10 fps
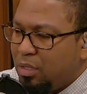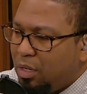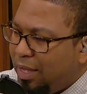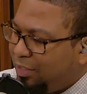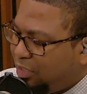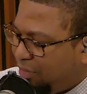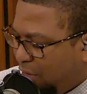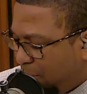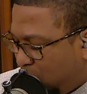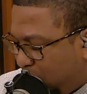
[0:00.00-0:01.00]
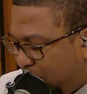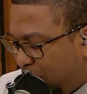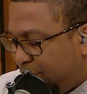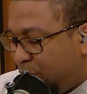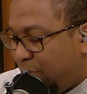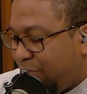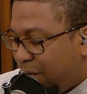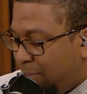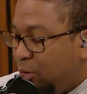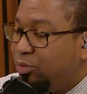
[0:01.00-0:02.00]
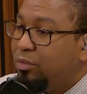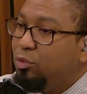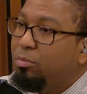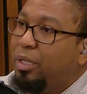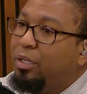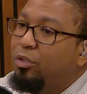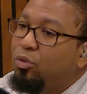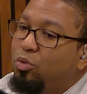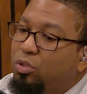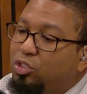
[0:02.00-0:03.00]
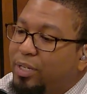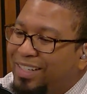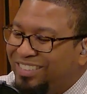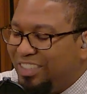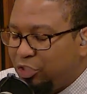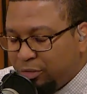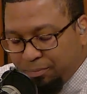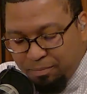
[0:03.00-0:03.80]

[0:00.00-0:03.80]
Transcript: At this very moment, many of you, if not most of you, are making your transition